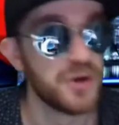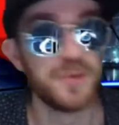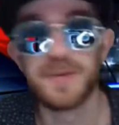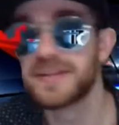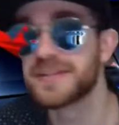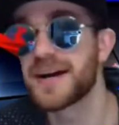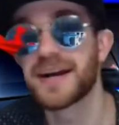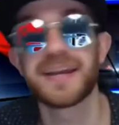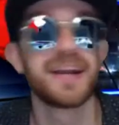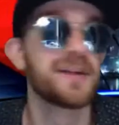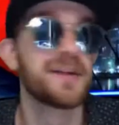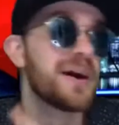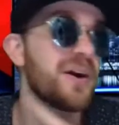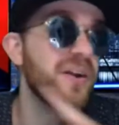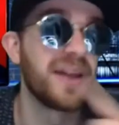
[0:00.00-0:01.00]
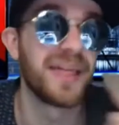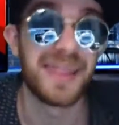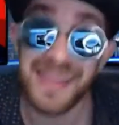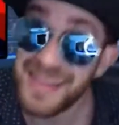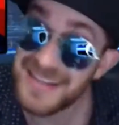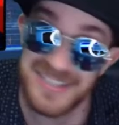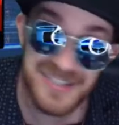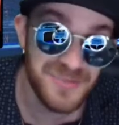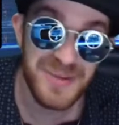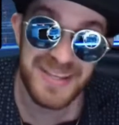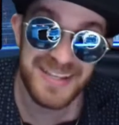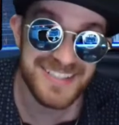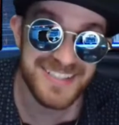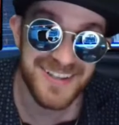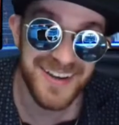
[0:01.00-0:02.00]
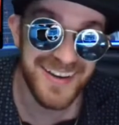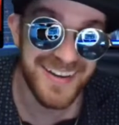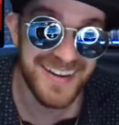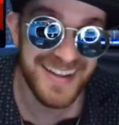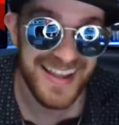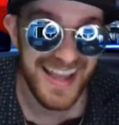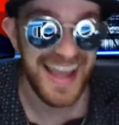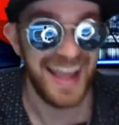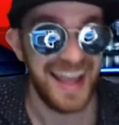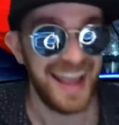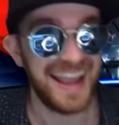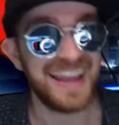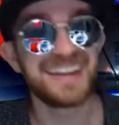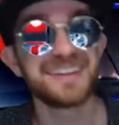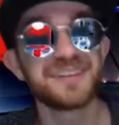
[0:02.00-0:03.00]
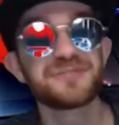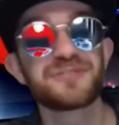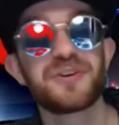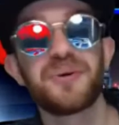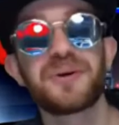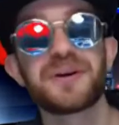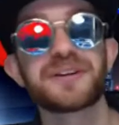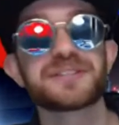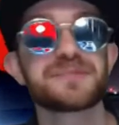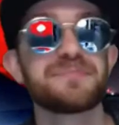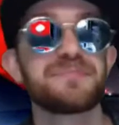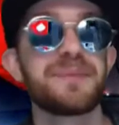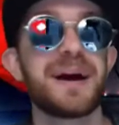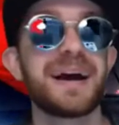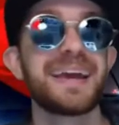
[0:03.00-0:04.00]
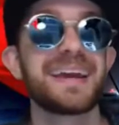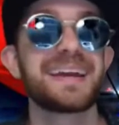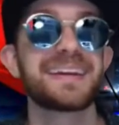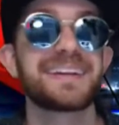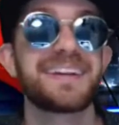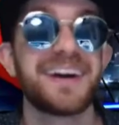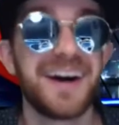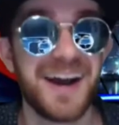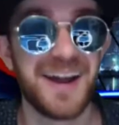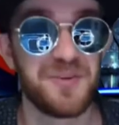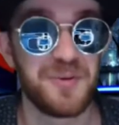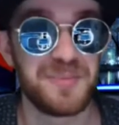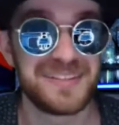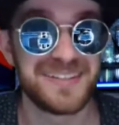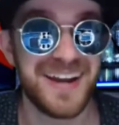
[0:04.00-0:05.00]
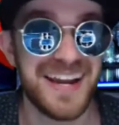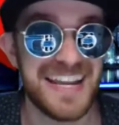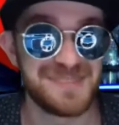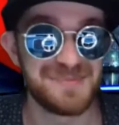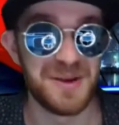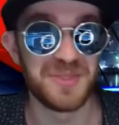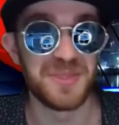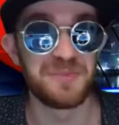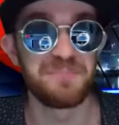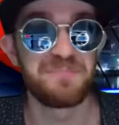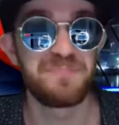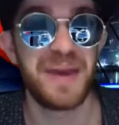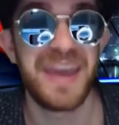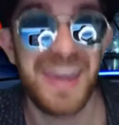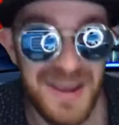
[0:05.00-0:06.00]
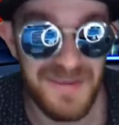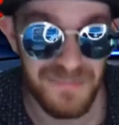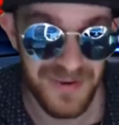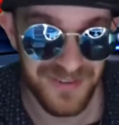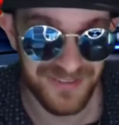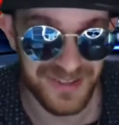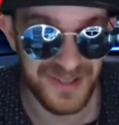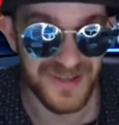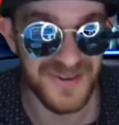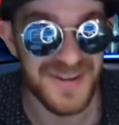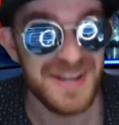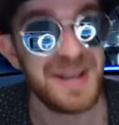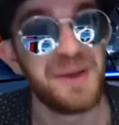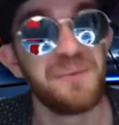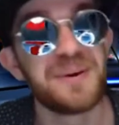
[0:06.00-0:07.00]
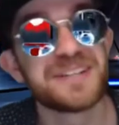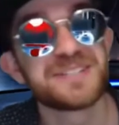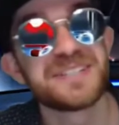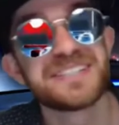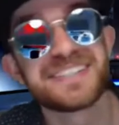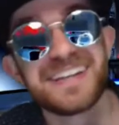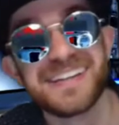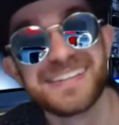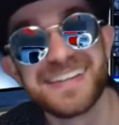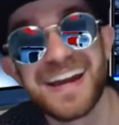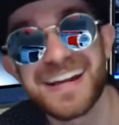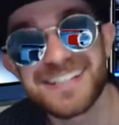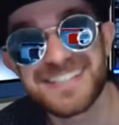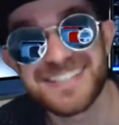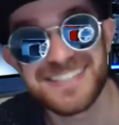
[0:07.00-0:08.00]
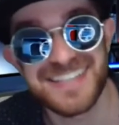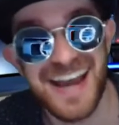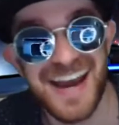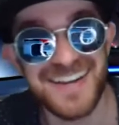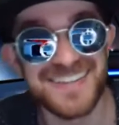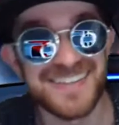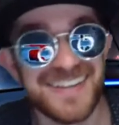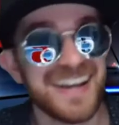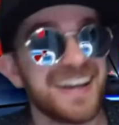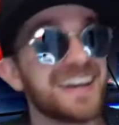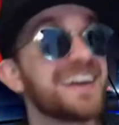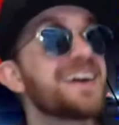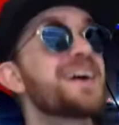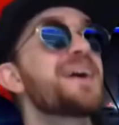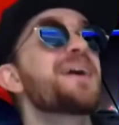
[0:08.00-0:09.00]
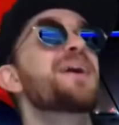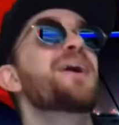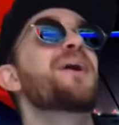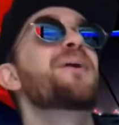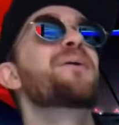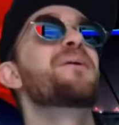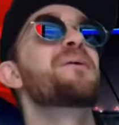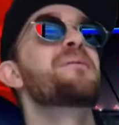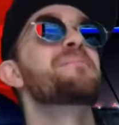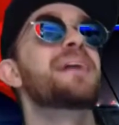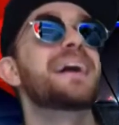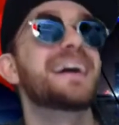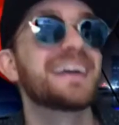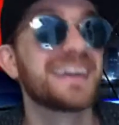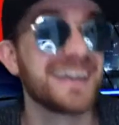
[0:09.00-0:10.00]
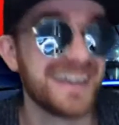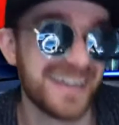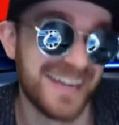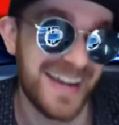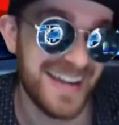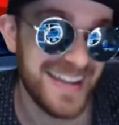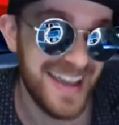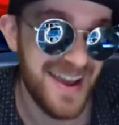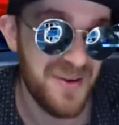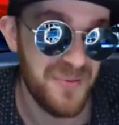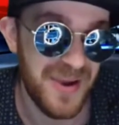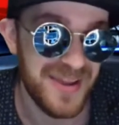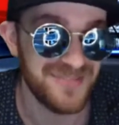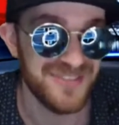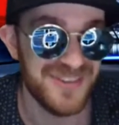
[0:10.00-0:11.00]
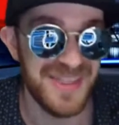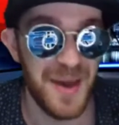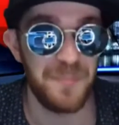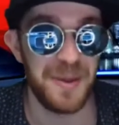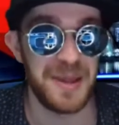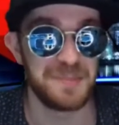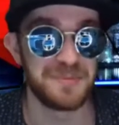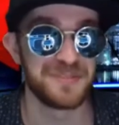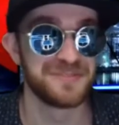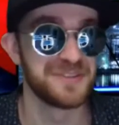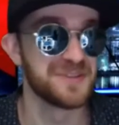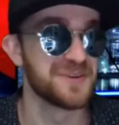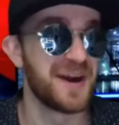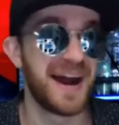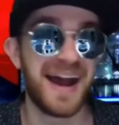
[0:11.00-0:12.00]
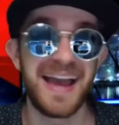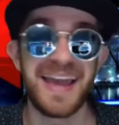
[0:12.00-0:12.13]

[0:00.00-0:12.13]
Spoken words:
We'll be talking about this week's card. And of course, my God, we'll be talking about the pay-per-view, which is next Saturday. Oh my God, I can't wait for that pay-per-view.